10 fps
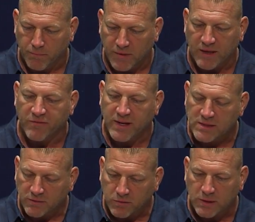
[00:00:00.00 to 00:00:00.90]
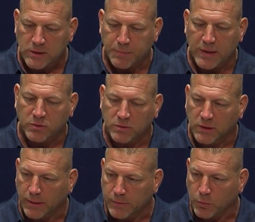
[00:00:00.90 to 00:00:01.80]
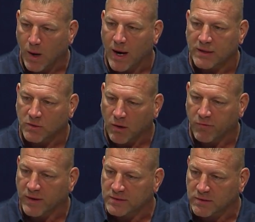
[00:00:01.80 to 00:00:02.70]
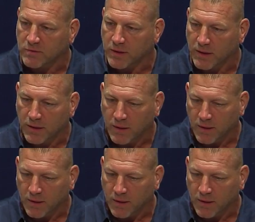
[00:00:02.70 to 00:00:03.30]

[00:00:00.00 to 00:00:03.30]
defensively, special teams-wise, offensively,